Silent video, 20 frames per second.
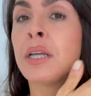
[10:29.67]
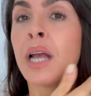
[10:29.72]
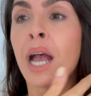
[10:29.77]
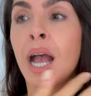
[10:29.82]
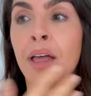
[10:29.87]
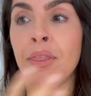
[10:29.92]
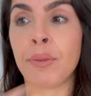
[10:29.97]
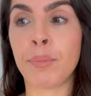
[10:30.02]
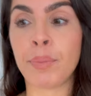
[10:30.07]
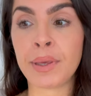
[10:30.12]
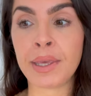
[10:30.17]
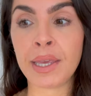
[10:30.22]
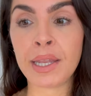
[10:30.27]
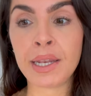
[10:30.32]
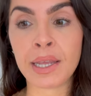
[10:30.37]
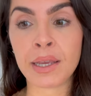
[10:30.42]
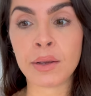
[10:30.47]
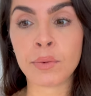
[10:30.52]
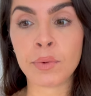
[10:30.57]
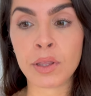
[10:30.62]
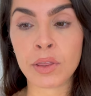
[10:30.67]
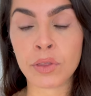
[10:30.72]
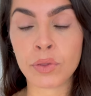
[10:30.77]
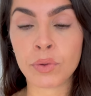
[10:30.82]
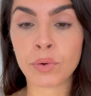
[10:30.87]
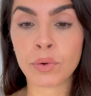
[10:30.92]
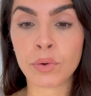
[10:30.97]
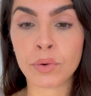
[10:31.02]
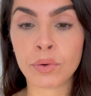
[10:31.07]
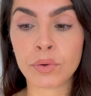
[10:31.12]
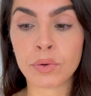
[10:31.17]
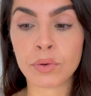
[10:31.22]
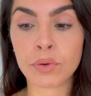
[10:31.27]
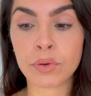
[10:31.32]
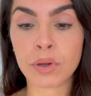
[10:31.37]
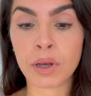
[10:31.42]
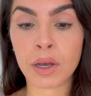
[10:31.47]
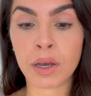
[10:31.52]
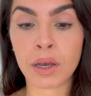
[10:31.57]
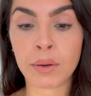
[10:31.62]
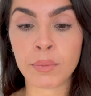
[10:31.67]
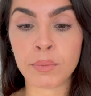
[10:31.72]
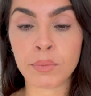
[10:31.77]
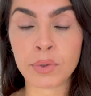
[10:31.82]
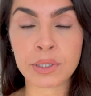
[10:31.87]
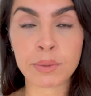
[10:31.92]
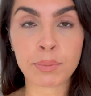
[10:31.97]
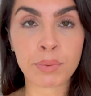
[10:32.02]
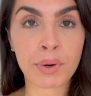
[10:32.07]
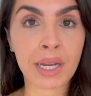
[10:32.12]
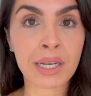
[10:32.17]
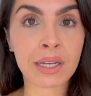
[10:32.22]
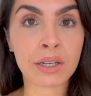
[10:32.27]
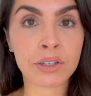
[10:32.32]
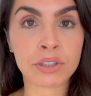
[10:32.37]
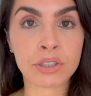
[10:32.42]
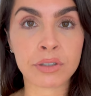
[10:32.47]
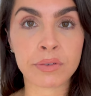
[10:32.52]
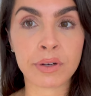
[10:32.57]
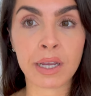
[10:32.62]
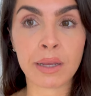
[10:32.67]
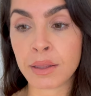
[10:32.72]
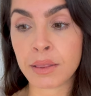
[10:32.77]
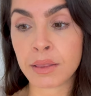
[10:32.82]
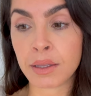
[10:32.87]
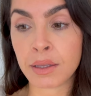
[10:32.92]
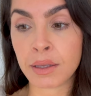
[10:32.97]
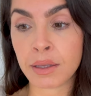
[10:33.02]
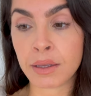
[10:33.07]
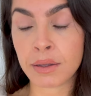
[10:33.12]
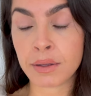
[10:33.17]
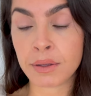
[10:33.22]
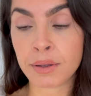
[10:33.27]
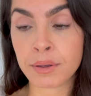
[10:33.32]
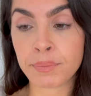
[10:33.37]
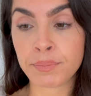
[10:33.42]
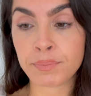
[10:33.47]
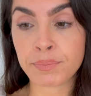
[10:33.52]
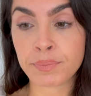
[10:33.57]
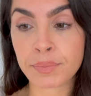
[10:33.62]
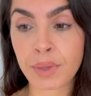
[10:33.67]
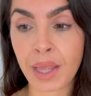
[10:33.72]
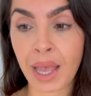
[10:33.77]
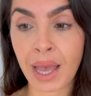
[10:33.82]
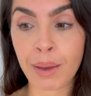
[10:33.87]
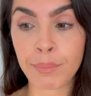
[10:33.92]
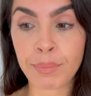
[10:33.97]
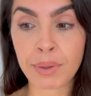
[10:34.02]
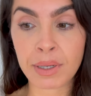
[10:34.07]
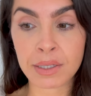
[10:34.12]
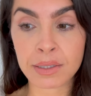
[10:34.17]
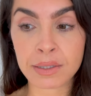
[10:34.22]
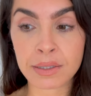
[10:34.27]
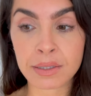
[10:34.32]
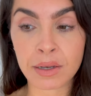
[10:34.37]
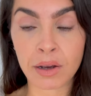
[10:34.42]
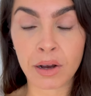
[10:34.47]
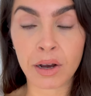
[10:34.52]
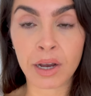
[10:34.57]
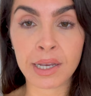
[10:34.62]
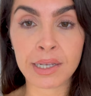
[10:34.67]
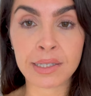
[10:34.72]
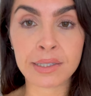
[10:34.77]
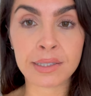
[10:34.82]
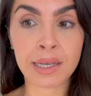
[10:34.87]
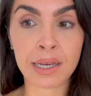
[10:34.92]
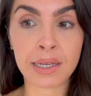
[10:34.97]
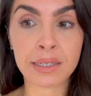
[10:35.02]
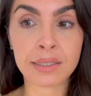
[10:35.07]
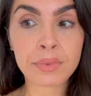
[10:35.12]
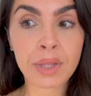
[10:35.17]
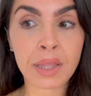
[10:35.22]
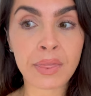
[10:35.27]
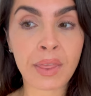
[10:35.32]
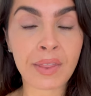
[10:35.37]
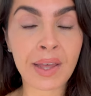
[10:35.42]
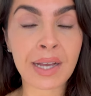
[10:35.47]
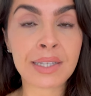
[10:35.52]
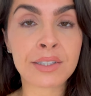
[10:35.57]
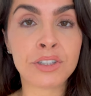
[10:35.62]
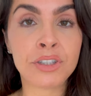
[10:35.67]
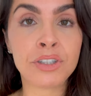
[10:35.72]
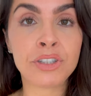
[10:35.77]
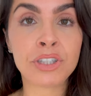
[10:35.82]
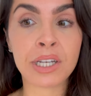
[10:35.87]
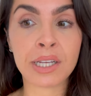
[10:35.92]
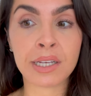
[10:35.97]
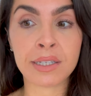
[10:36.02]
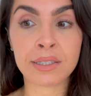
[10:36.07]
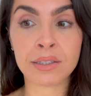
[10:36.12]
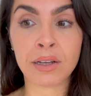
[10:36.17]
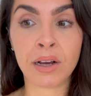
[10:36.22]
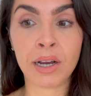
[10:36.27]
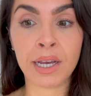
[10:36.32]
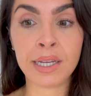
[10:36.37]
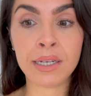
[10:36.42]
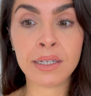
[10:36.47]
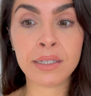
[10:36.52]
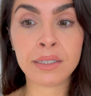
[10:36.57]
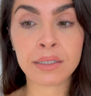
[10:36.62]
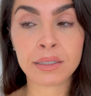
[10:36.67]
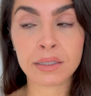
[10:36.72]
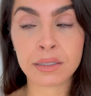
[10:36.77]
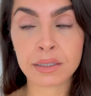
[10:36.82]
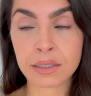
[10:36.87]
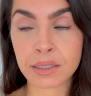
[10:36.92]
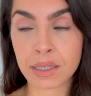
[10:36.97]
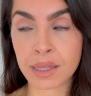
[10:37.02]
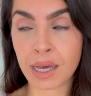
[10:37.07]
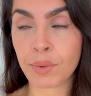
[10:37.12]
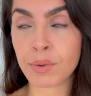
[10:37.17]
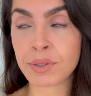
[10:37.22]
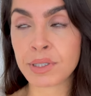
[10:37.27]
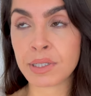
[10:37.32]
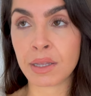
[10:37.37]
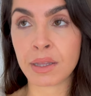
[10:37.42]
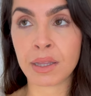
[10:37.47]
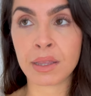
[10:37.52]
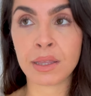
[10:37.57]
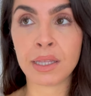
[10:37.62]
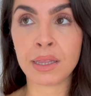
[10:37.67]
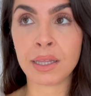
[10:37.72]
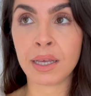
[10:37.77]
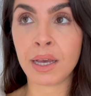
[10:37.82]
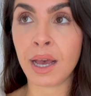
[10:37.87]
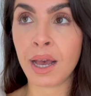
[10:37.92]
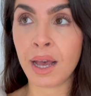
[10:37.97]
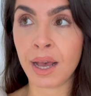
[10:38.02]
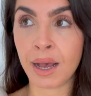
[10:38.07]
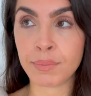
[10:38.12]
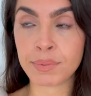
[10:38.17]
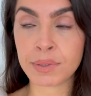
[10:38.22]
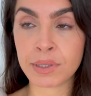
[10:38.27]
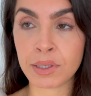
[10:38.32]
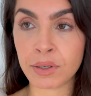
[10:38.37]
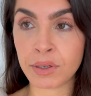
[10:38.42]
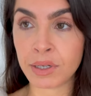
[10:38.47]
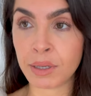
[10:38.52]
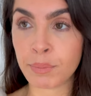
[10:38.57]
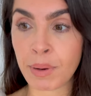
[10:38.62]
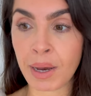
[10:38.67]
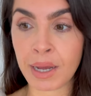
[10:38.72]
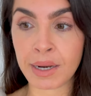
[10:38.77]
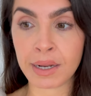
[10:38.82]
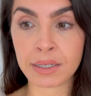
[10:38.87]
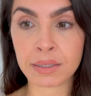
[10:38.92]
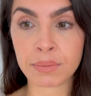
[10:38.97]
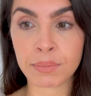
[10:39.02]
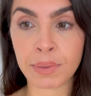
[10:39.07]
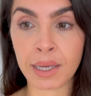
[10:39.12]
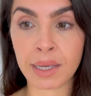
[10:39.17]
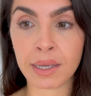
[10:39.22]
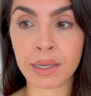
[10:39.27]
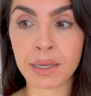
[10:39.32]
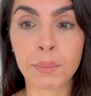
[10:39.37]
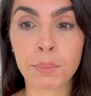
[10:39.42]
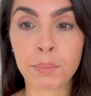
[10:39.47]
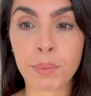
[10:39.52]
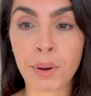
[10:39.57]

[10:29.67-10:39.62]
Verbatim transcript: at the beginning we thought um, was a brain injury the ambulance guy said that that's usually a sign so that was another thing that absolutely panicked me.